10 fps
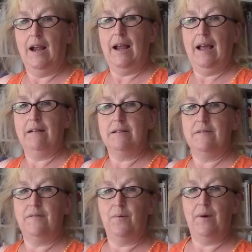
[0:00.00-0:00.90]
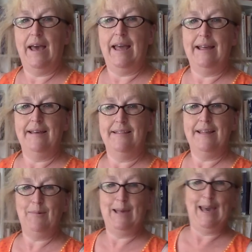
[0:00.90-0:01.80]
out of the way.
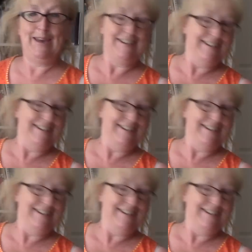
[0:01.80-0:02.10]
There we go.